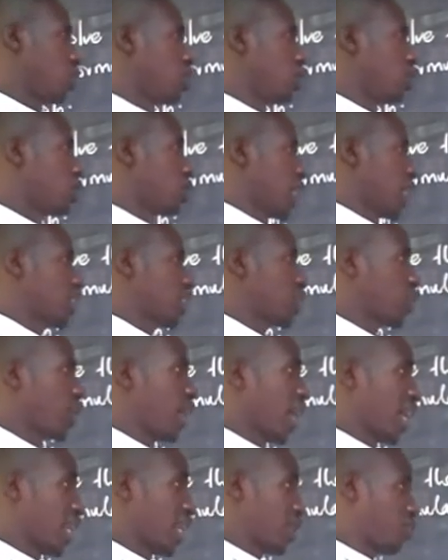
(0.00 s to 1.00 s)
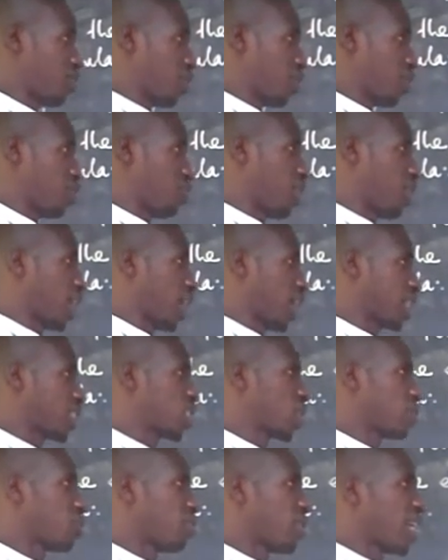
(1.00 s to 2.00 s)
2x squared plus 3x
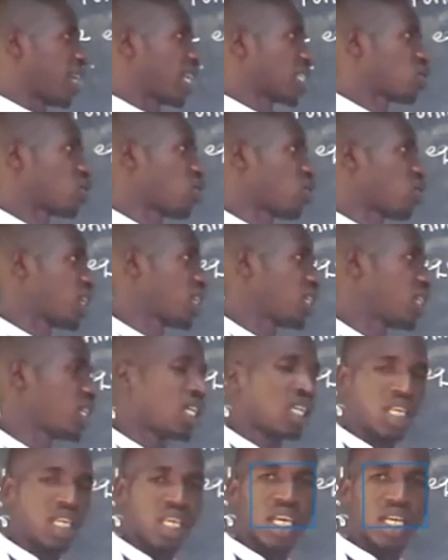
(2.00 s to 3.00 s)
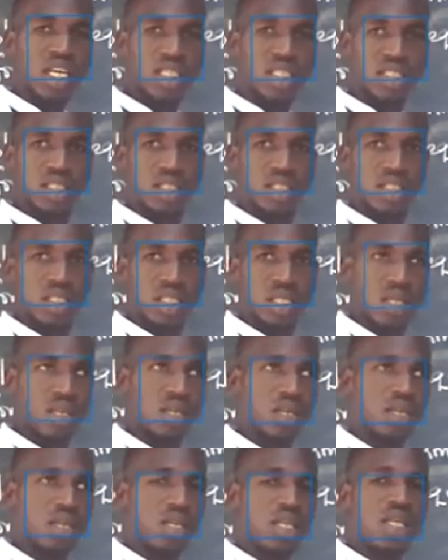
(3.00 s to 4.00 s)
minus 1 equals to 0
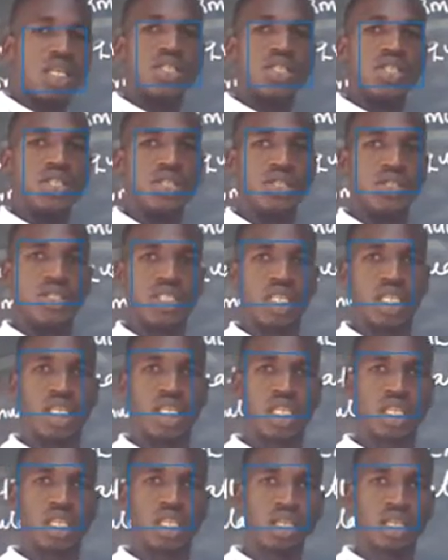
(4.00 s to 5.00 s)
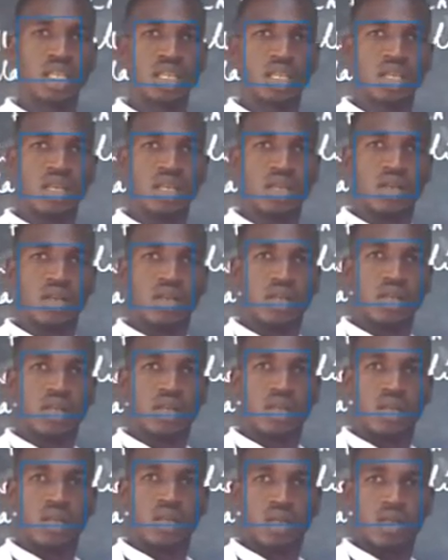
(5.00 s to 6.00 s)
using
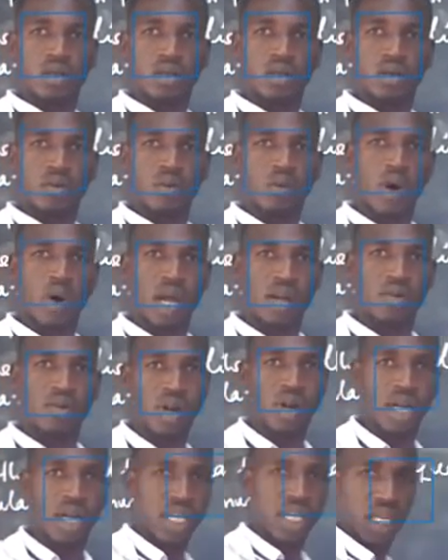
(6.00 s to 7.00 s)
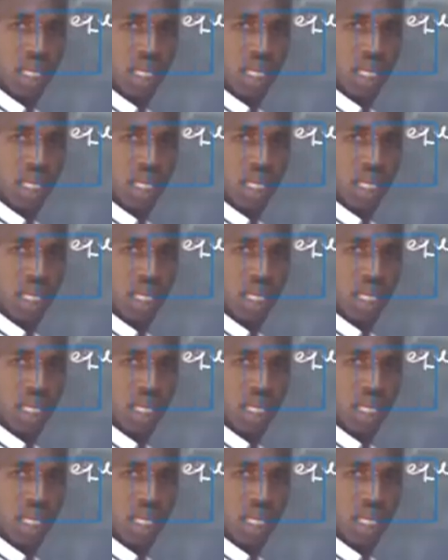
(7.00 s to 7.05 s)
quadratic